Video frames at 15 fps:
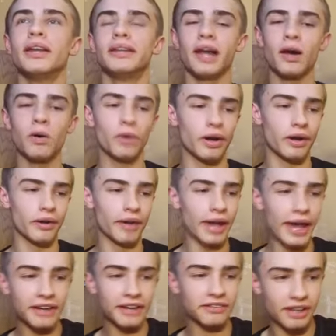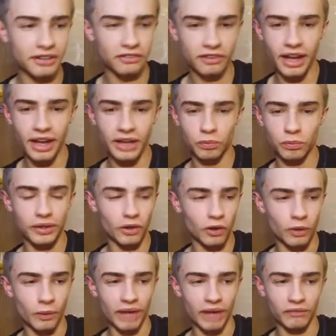Now, X Sector, as we
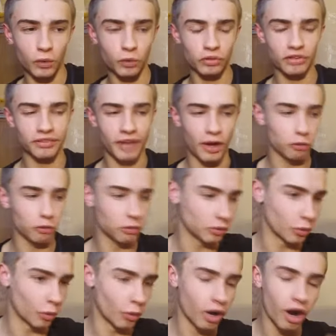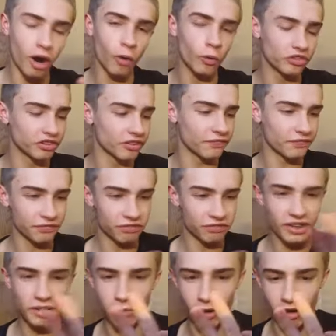know, at the Alton Towers Resort holds
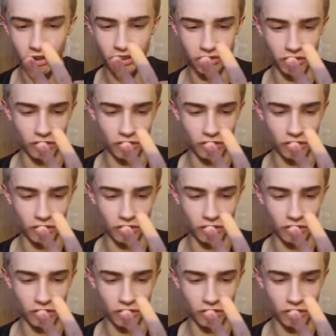3 rides.